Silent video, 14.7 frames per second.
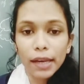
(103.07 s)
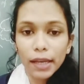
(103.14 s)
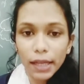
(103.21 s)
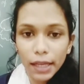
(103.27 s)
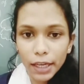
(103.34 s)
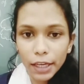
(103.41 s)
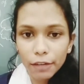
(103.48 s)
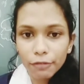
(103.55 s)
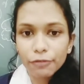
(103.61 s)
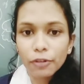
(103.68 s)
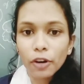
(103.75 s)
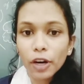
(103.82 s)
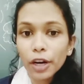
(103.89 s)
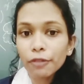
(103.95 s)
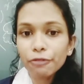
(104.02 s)
live
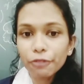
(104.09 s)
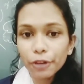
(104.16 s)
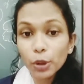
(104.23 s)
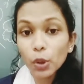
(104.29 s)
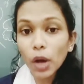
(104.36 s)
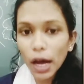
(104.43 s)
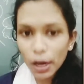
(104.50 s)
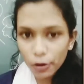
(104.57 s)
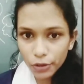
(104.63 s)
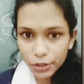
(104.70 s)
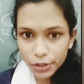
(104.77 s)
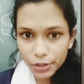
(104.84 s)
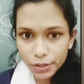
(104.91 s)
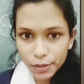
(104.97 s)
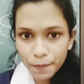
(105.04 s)
for a few
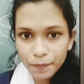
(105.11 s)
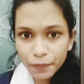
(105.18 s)
hours,